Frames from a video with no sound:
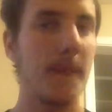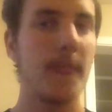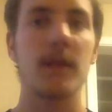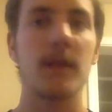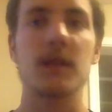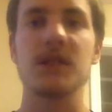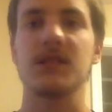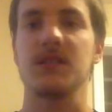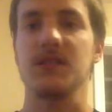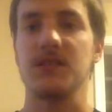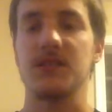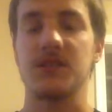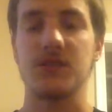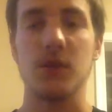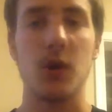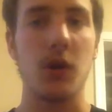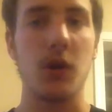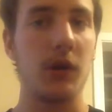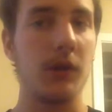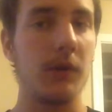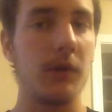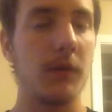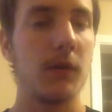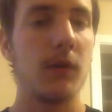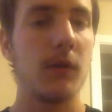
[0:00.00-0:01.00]
Let's get
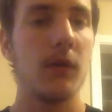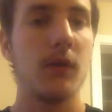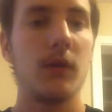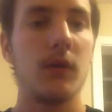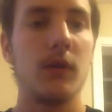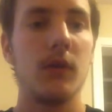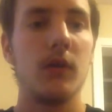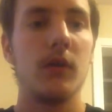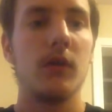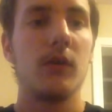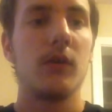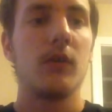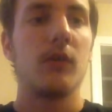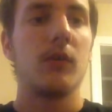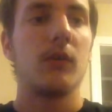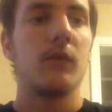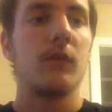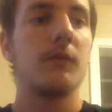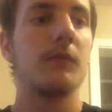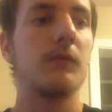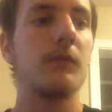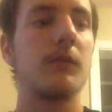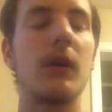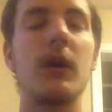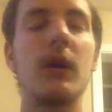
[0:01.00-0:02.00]
started.
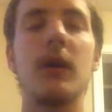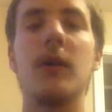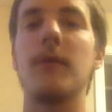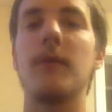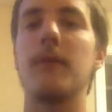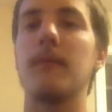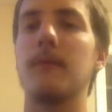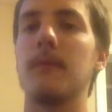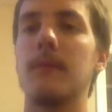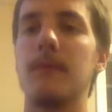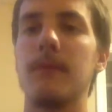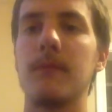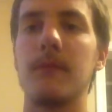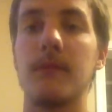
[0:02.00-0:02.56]
Well,